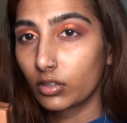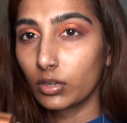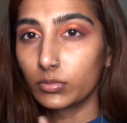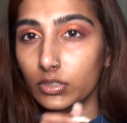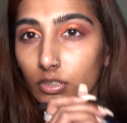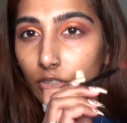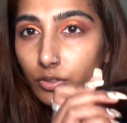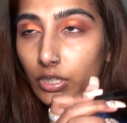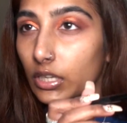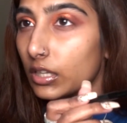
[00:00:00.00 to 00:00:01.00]
I'm just gonna
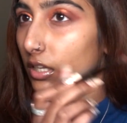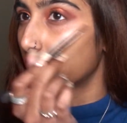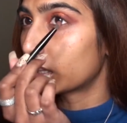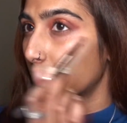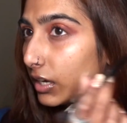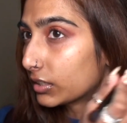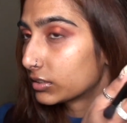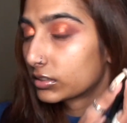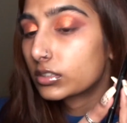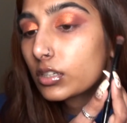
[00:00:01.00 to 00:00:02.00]
create like
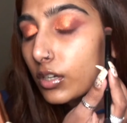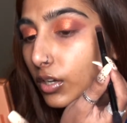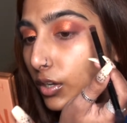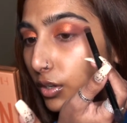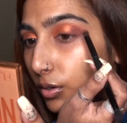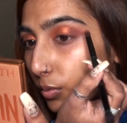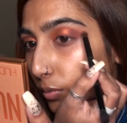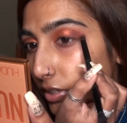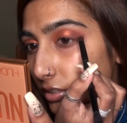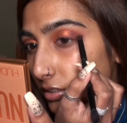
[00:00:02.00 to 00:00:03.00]
that
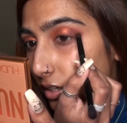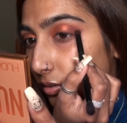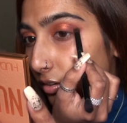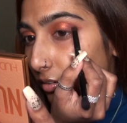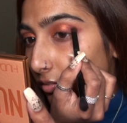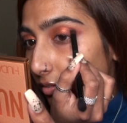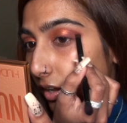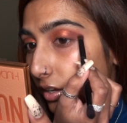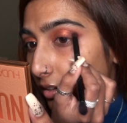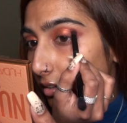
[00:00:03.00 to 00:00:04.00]
winged out
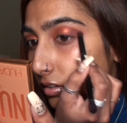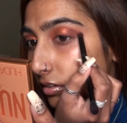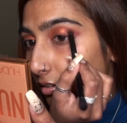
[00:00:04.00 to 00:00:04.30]
effect